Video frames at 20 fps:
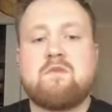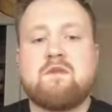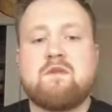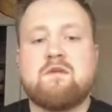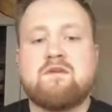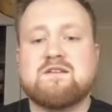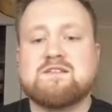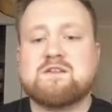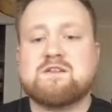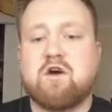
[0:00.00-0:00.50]

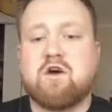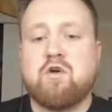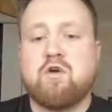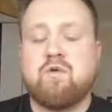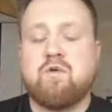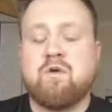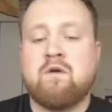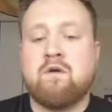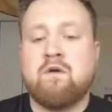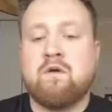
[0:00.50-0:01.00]

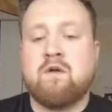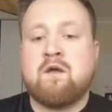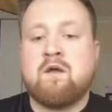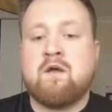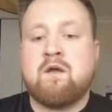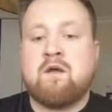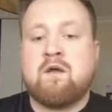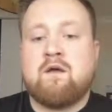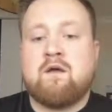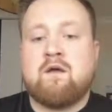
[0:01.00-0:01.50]
So,
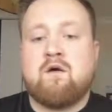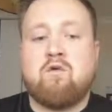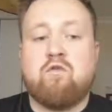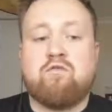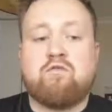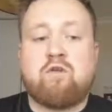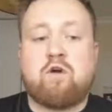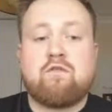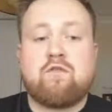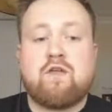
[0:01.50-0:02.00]

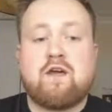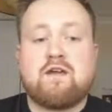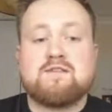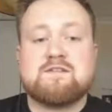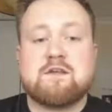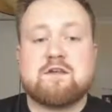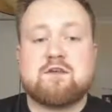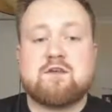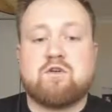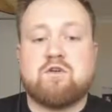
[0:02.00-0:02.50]
although that is a
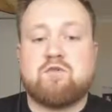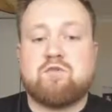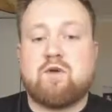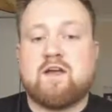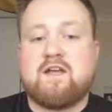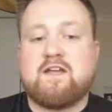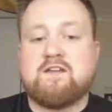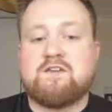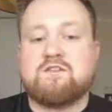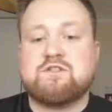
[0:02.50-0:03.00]
good
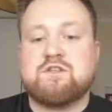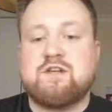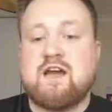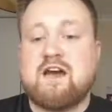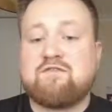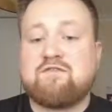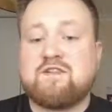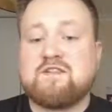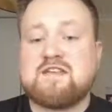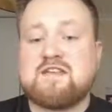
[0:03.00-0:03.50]
wage, you
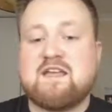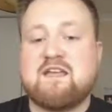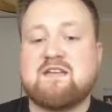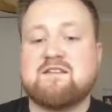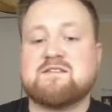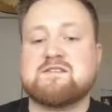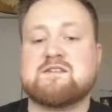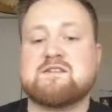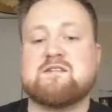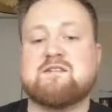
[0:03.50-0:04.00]
have to take
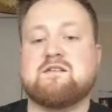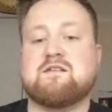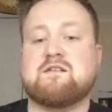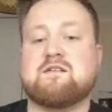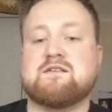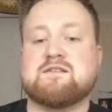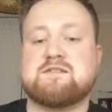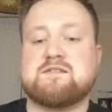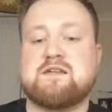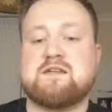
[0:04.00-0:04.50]
into
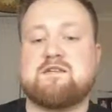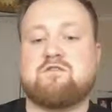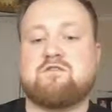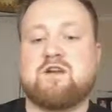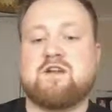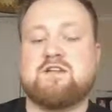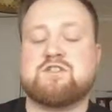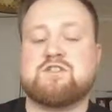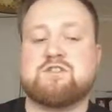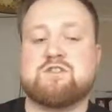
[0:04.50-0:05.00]

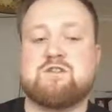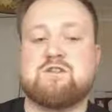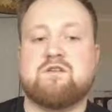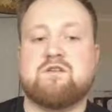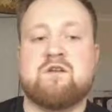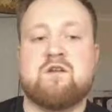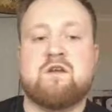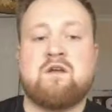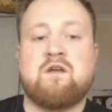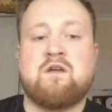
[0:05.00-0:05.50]
consideration
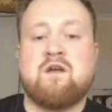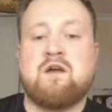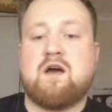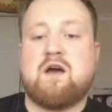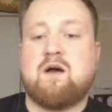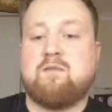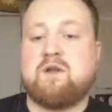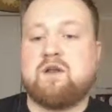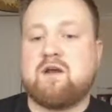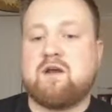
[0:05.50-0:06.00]

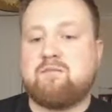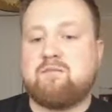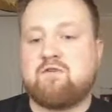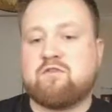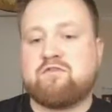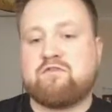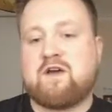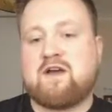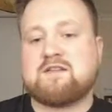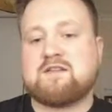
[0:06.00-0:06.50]
a number of
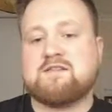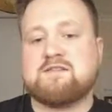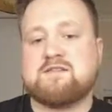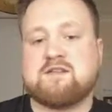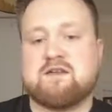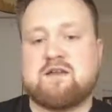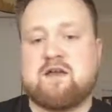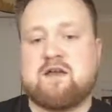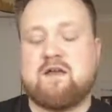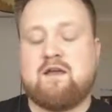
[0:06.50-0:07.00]
factors,
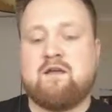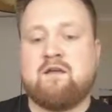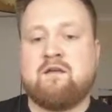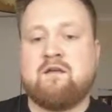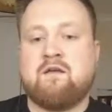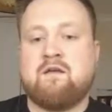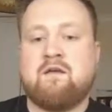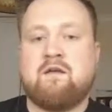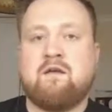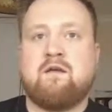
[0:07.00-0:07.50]
okay?
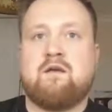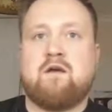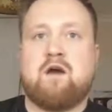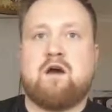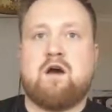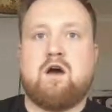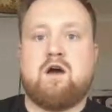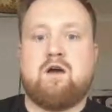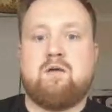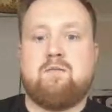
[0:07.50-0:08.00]

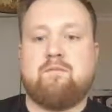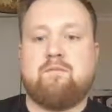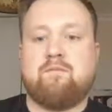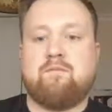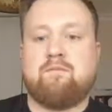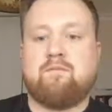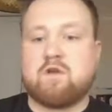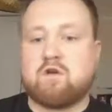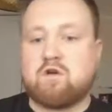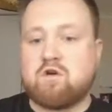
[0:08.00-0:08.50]

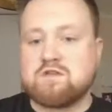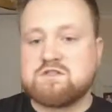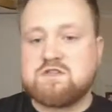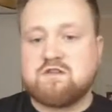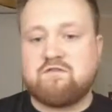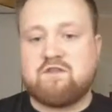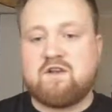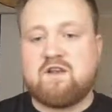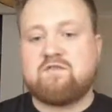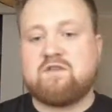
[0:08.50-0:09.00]
The cost
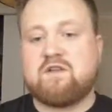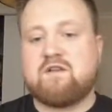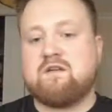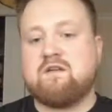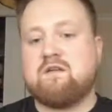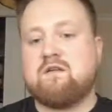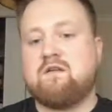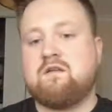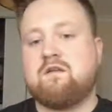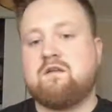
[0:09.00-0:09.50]
of
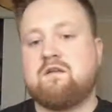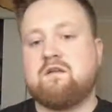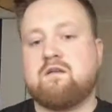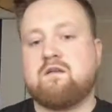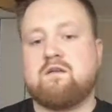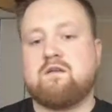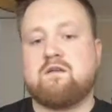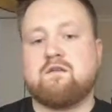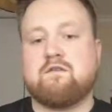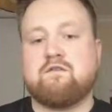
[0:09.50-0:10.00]
living
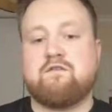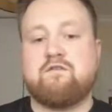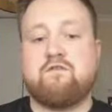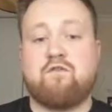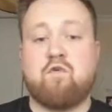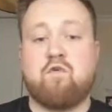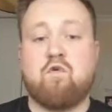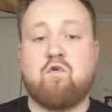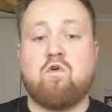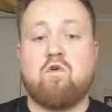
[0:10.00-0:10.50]

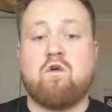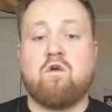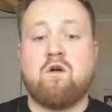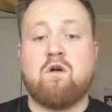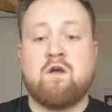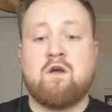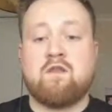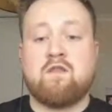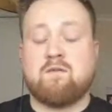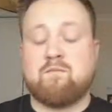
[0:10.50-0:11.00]
for
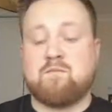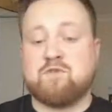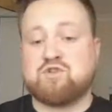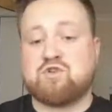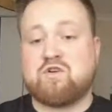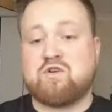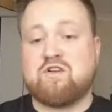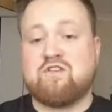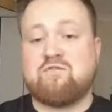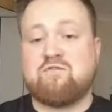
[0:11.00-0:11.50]
the
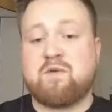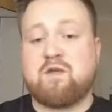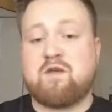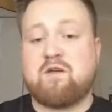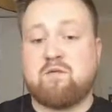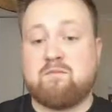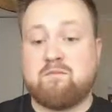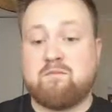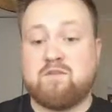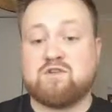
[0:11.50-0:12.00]

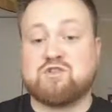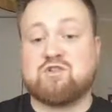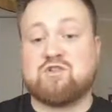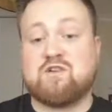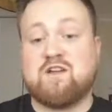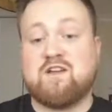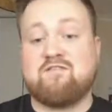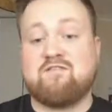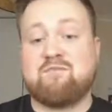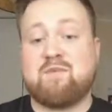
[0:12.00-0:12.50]

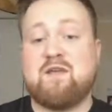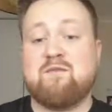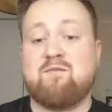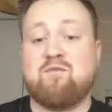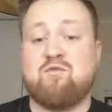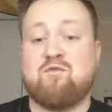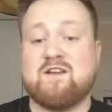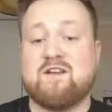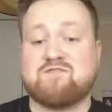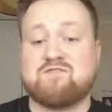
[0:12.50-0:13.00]
majority of
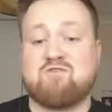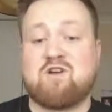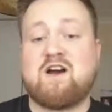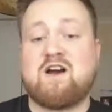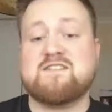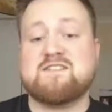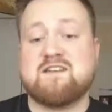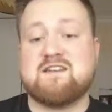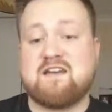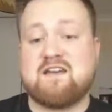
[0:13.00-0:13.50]
people is
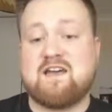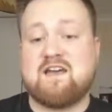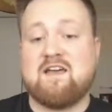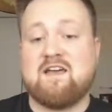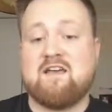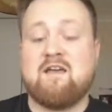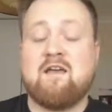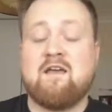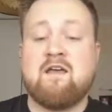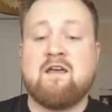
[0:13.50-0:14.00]
rising, okay?